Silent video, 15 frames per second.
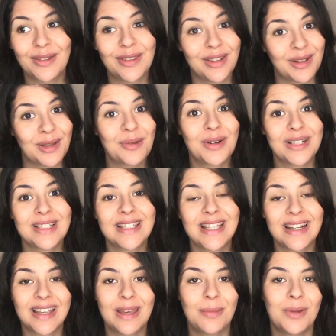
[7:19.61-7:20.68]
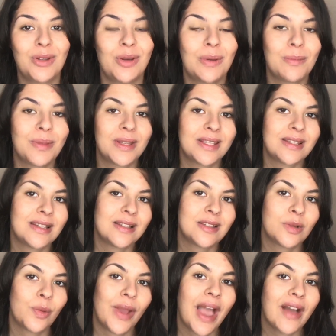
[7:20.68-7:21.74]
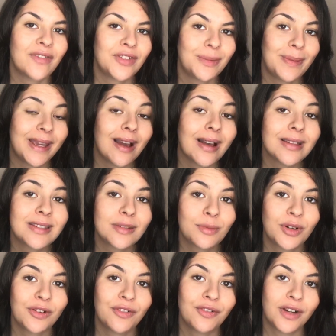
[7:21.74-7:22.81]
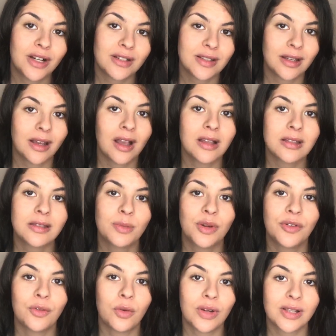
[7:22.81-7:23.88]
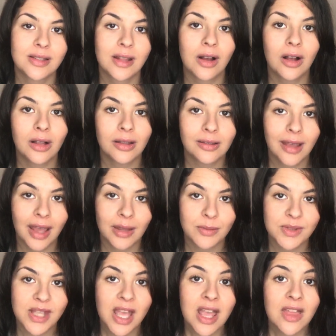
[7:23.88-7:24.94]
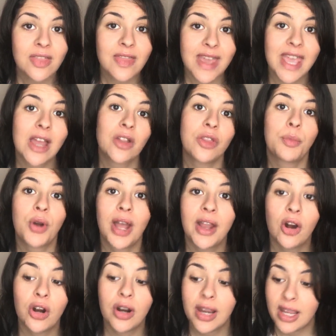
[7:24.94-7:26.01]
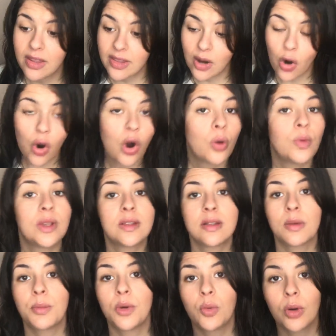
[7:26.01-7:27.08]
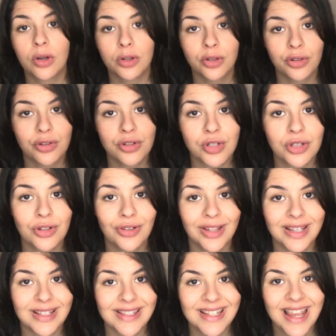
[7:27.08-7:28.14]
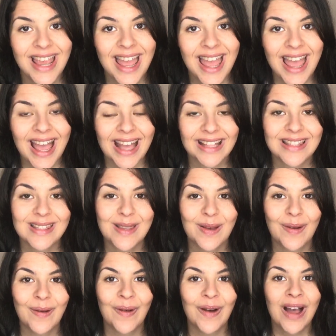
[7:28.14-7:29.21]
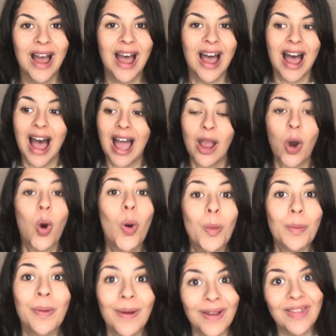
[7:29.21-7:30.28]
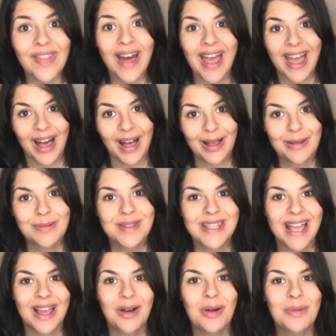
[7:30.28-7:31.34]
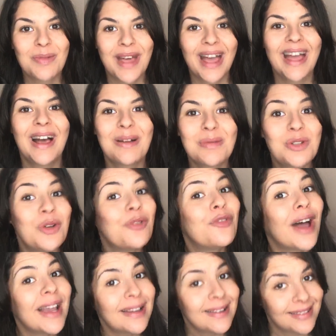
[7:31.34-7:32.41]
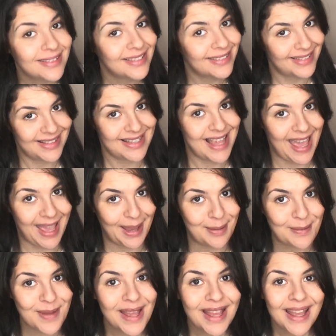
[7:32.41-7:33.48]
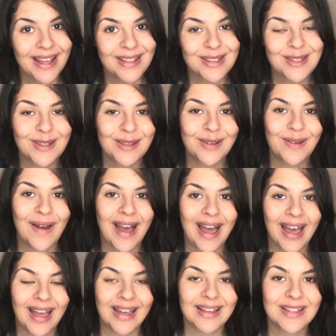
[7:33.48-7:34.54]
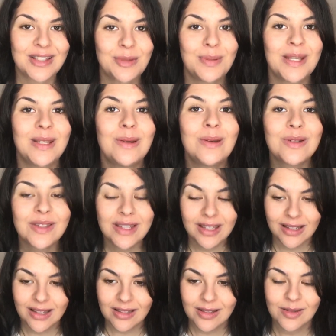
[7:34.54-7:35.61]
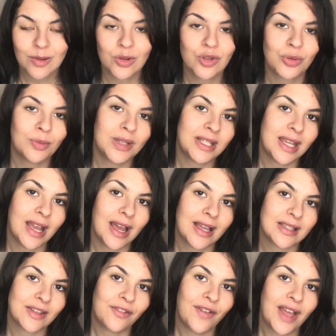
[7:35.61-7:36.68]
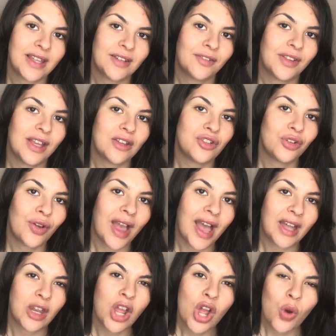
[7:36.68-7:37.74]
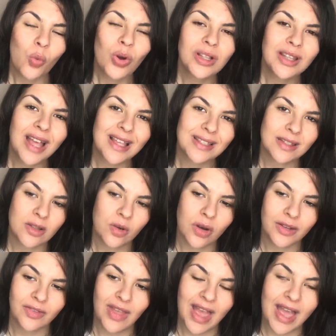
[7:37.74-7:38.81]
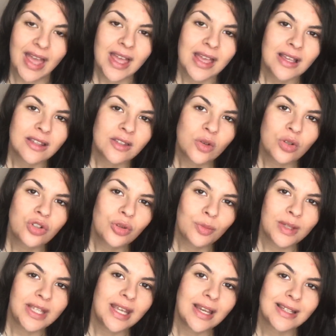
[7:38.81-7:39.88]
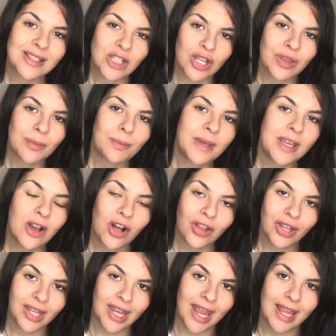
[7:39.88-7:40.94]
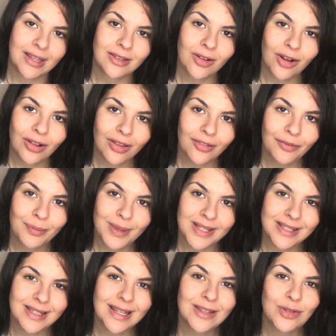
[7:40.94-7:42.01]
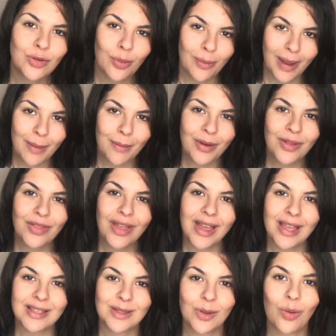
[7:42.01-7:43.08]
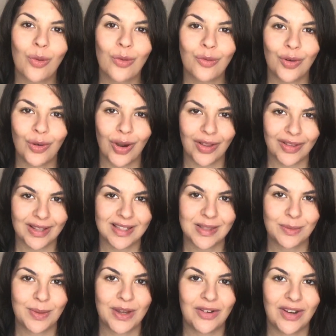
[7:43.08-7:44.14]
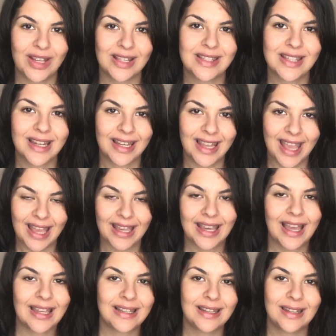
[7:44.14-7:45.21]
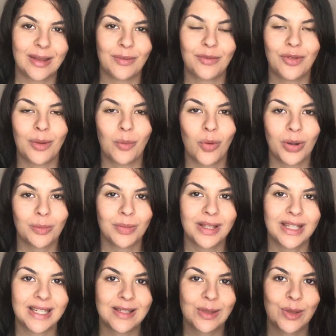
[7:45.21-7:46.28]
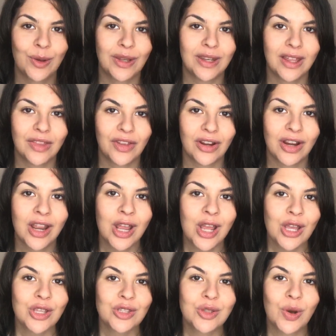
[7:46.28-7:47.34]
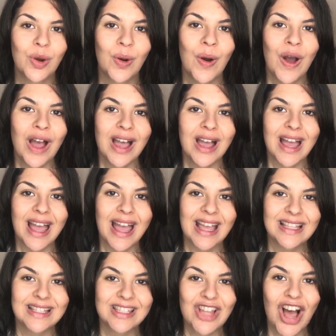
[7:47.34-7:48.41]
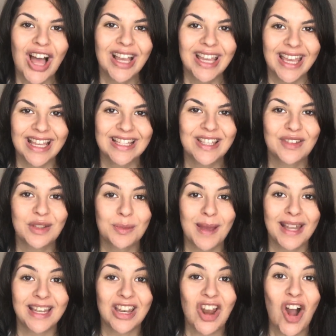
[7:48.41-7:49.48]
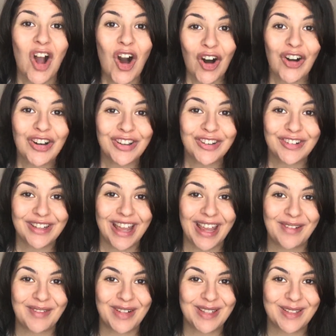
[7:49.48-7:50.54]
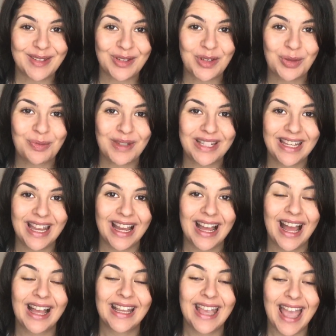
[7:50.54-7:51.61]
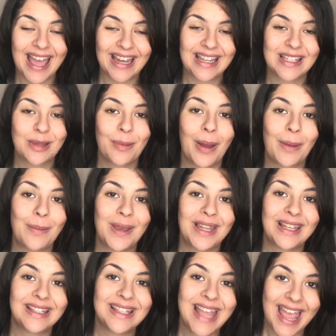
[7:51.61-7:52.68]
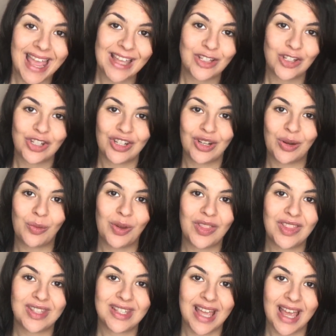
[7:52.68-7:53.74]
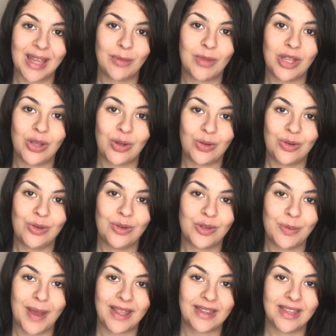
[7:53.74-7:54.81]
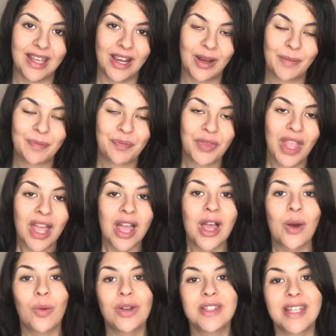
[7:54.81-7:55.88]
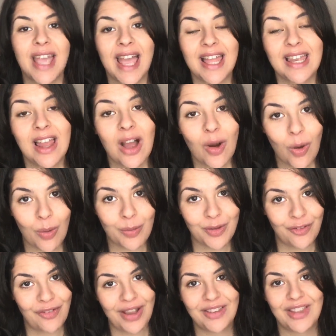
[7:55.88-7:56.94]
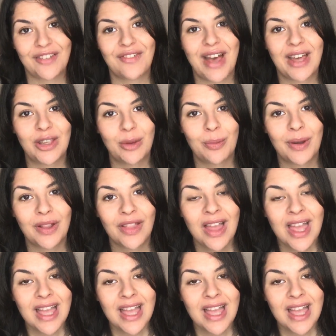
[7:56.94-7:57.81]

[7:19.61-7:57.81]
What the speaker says: They're the ones that are keeping you in business. So we have to be customer first and customer focused at all times. They are the priority. They're always number one on your to-do list. And so I hope that helps. I hope that helped you find the time to be using social media as effectively as you can. One last note on that: social media is not the be all and end all of business. Remember that it's the overall experience that, again, guiding them from one place to another. So it's not a case of spending all your time on social media. Again, it's about being intentional with the time that you do spend there. Once again, hope you find that valuable.